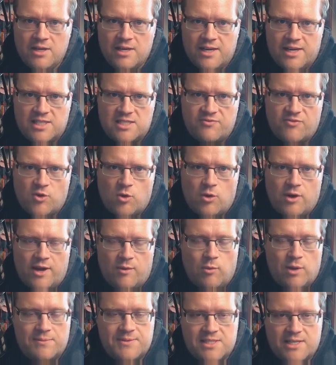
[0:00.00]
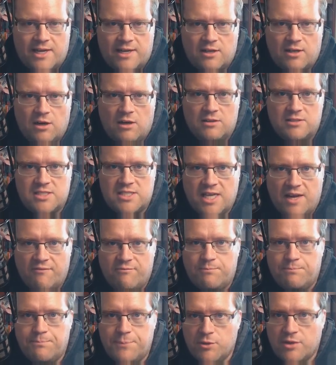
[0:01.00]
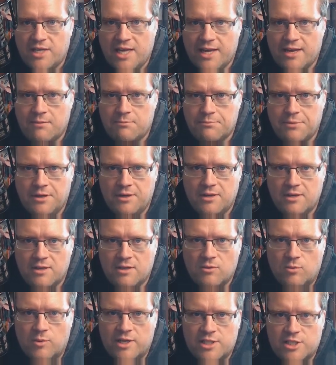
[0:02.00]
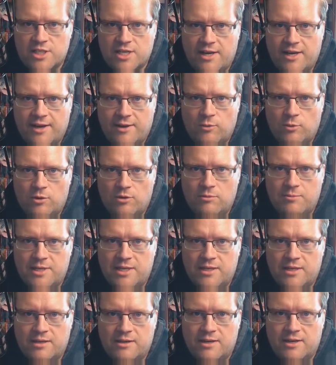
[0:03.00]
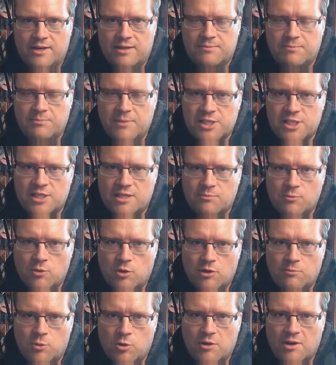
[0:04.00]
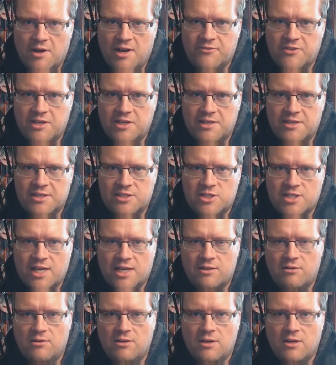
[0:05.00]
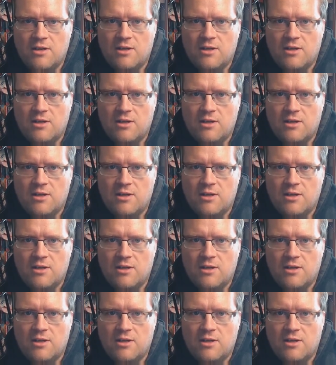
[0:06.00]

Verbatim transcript: It's for a website called Dev Bootcamp, which I will be mentioning more and more often in this channel.